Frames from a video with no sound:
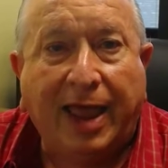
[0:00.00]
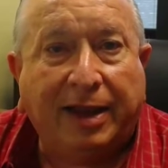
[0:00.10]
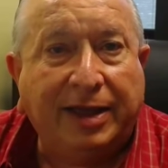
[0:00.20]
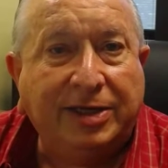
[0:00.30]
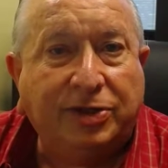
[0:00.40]

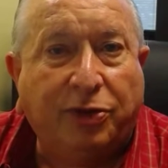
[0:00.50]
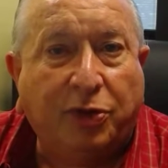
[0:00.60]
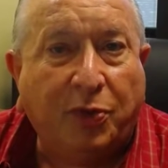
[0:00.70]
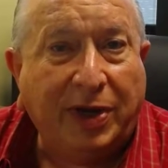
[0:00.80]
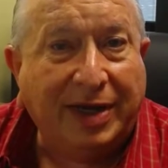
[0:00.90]
least a
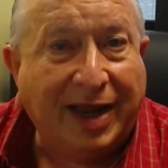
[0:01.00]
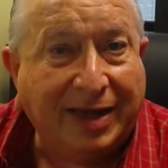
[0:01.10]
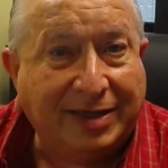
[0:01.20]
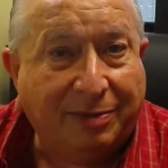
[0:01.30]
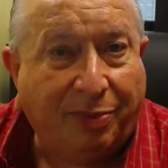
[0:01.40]
3-day
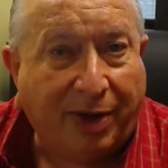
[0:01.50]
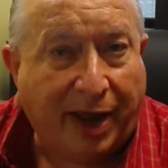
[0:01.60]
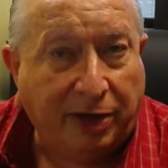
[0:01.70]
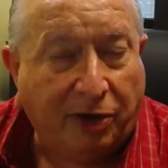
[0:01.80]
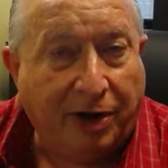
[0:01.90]

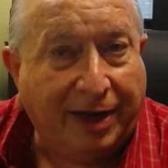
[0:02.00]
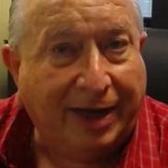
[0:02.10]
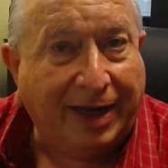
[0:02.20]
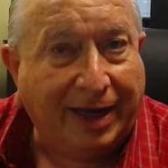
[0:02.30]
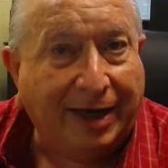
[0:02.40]
supply you're going to
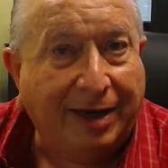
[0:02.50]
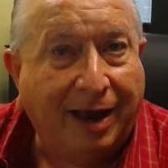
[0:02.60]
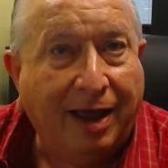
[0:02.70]
need